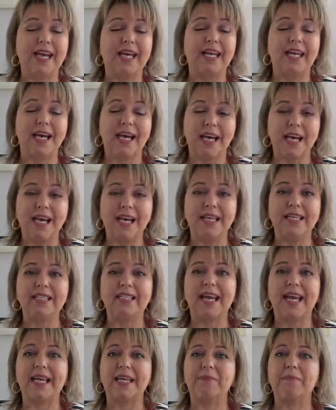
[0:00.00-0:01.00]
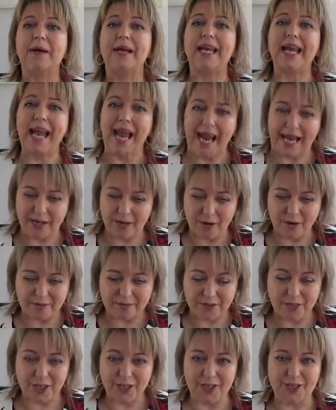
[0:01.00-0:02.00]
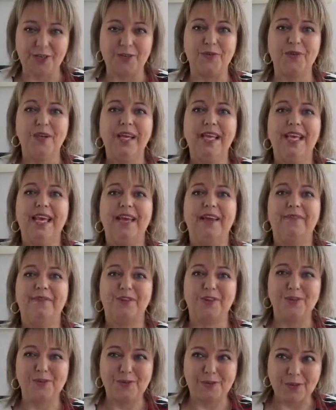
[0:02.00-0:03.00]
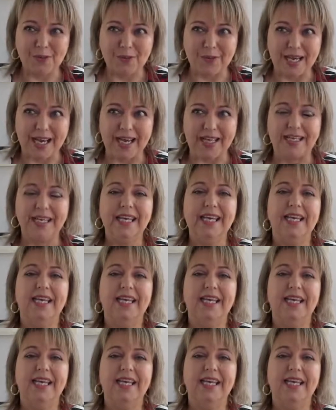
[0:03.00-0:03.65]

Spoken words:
and I take my hat off to you if you do that.